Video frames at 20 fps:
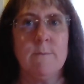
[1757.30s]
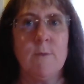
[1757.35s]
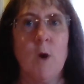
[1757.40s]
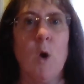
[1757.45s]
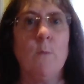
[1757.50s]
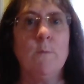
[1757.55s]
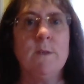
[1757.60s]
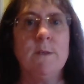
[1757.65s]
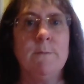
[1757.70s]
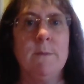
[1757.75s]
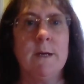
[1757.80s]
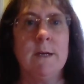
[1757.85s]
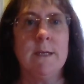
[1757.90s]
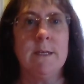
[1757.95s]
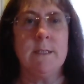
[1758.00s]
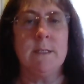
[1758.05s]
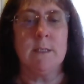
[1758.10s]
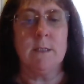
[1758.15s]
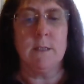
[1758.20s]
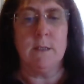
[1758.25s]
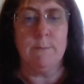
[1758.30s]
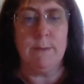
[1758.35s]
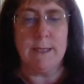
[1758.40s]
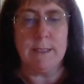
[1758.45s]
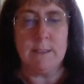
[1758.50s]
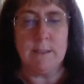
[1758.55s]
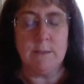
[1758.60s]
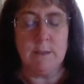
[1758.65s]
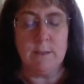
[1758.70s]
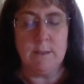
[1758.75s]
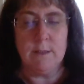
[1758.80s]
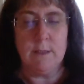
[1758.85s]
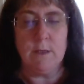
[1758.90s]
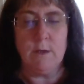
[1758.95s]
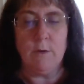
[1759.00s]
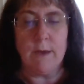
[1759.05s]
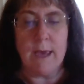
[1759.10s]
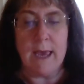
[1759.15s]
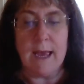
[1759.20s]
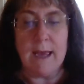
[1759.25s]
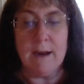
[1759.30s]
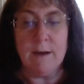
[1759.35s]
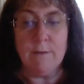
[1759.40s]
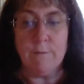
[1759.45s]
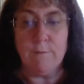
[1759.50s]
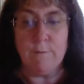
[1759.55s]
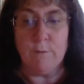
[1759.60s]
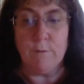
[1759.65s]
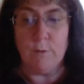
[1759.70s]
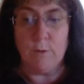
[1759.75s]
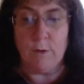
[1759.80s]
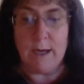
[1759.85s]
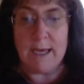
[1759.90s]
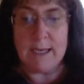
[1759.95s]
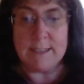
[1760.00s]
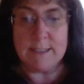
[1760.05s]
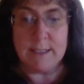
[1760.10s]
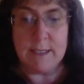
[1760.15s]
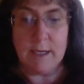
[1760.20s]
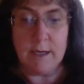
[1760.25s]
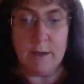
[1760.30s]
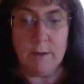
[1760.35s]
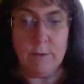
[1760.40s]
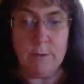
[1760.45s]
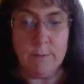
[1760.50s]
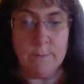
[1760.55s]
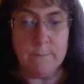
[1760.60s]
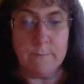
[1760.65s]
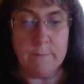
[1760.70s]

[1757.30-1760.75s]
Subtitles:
optimize the best that you can for SEO.